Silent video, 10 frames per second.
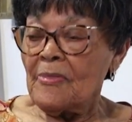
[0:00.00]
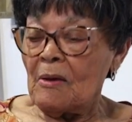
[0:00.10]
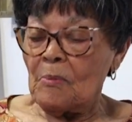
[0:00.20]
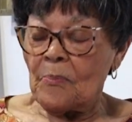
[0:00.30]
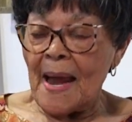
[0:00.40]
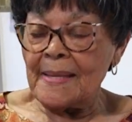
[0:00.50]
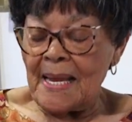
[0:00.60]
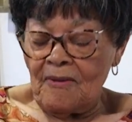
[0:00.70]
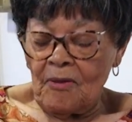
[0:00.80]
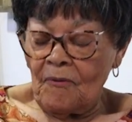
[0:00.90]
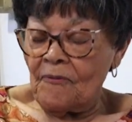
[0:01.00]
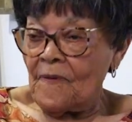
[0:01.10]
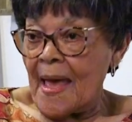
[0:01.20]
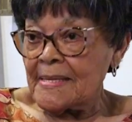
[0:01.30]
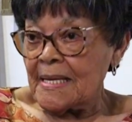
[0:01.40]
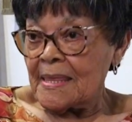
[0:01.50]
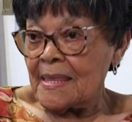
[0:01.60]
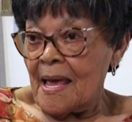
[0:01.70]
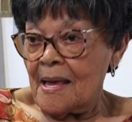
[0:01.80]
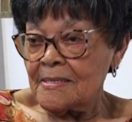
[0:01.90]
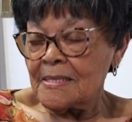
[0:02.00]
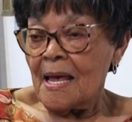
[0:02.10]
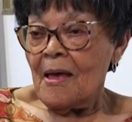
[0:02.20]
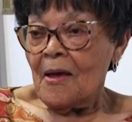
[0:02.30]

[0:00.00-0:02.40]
they would bring these little fancy things